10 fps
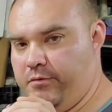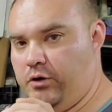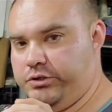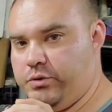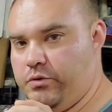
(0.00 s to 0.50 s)

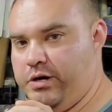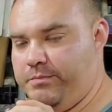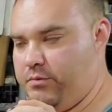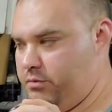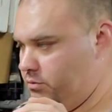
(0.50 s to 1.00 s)
ultra grip
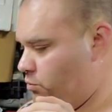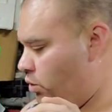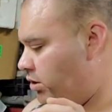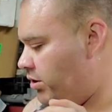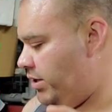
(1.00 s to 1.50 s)

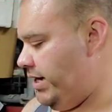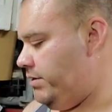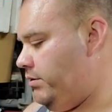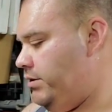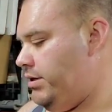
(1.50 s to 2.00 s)
roller
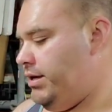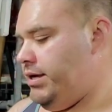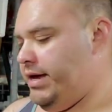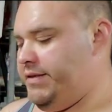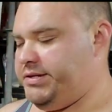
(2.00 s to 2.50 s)
handle
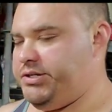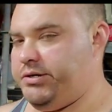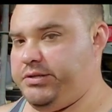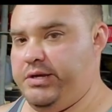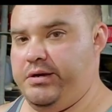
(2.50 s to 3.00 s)
and they
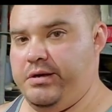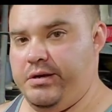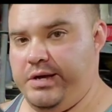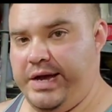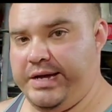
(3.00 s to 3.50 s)
took the
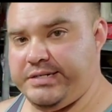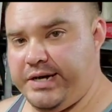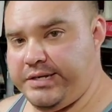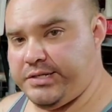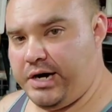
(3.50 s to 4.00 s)

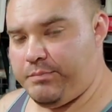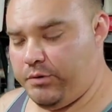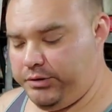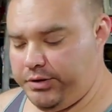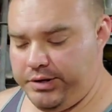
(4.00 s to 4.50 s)
anti top
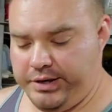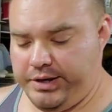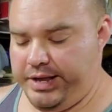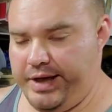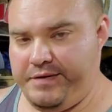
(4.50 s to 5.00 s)
roller
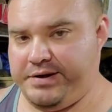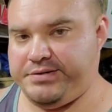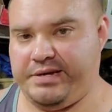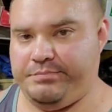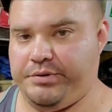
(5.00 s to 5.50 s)
and they just
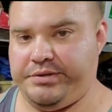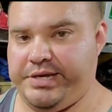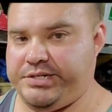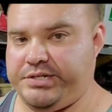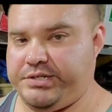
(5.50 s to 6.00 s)
like put
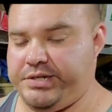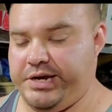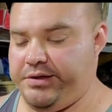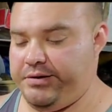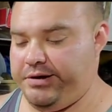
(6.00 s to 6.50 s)
that shit
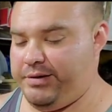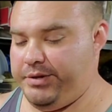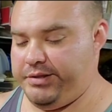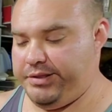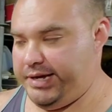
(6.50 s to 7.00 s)
together. I
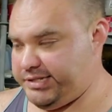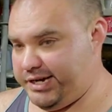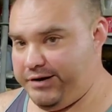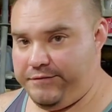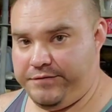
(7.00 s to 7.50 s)
mean that's
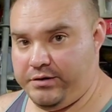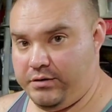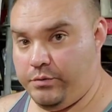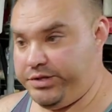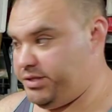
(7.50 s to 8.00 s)
how I
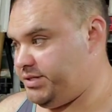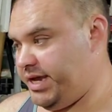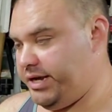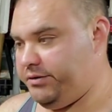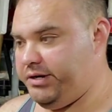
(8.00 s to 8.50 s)
feel with this
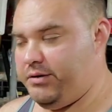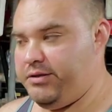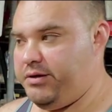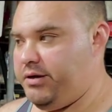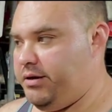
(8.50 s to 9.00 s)
handle and
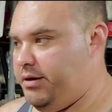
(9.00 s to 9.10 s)
everything.